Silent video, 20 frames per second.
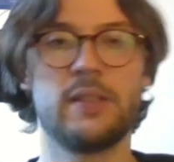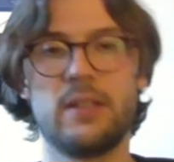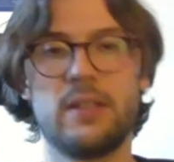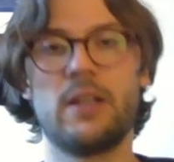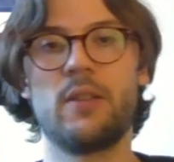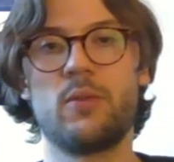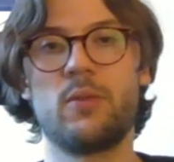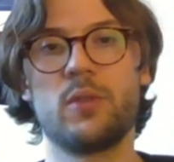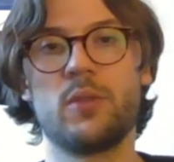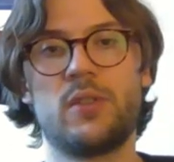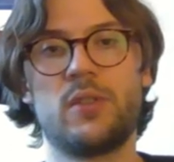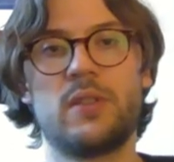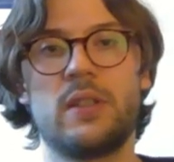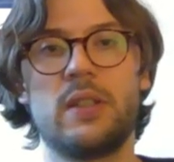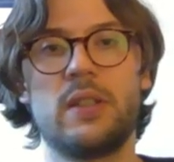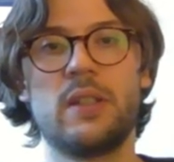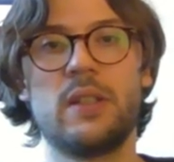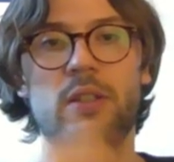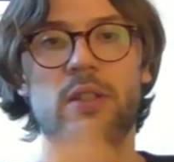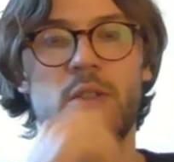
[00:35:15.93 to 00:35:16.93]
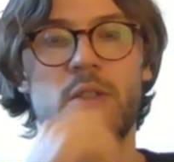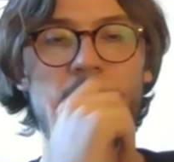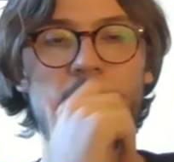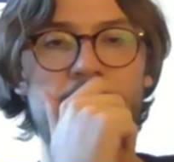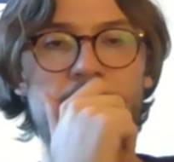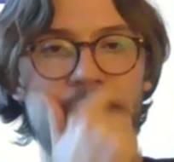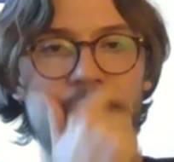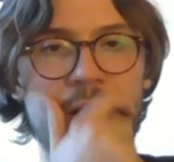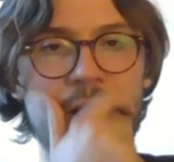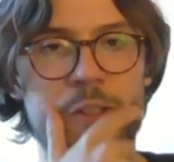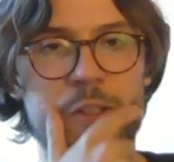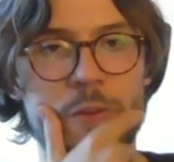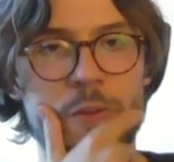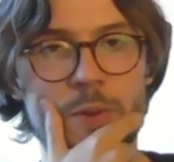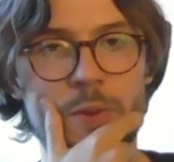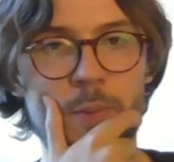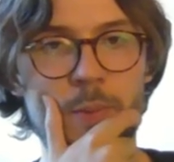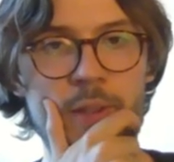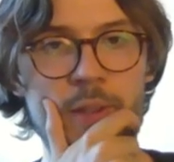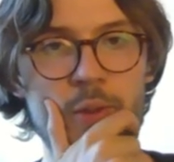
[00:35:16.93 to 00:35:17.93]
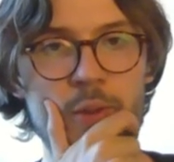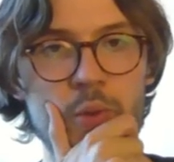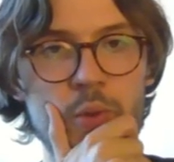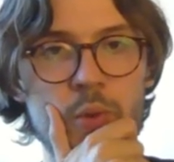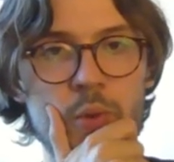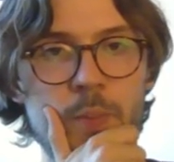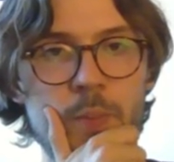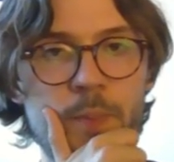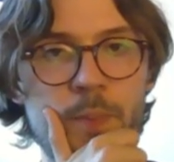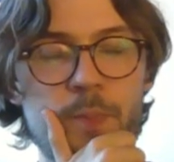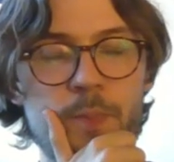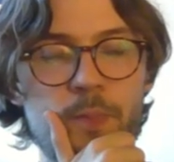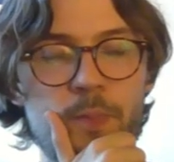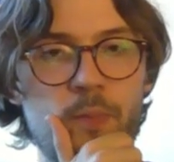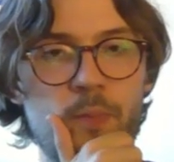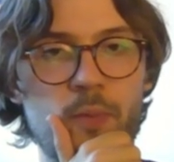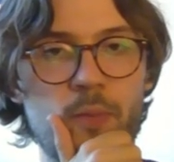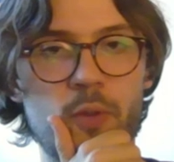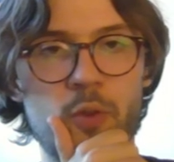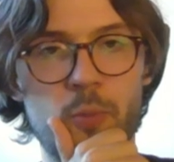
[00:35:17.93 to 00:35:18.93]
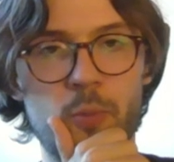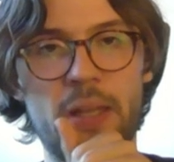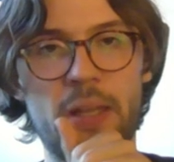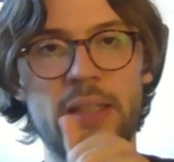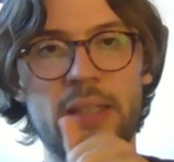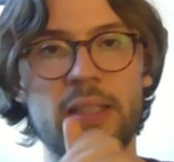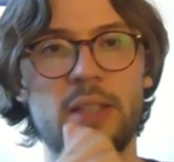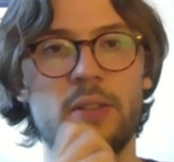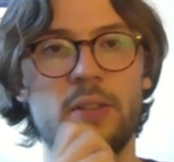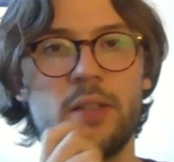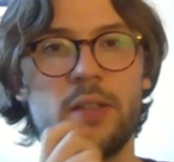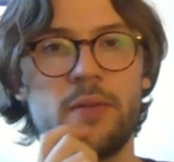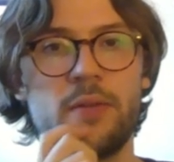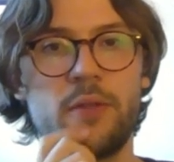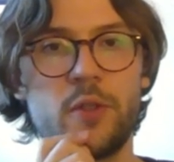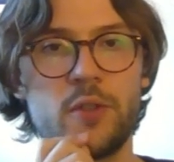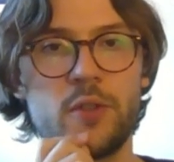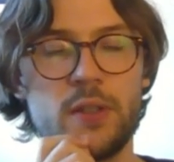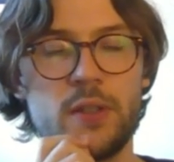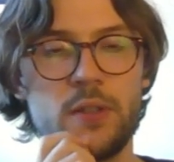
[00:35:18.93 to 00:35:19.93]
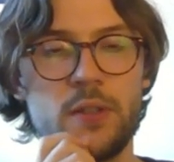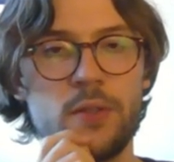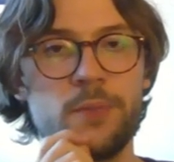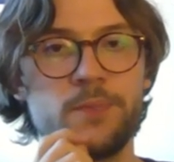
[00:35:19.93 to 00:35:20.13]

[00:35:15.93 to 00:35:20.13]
was the correct action for me to play Kira first here.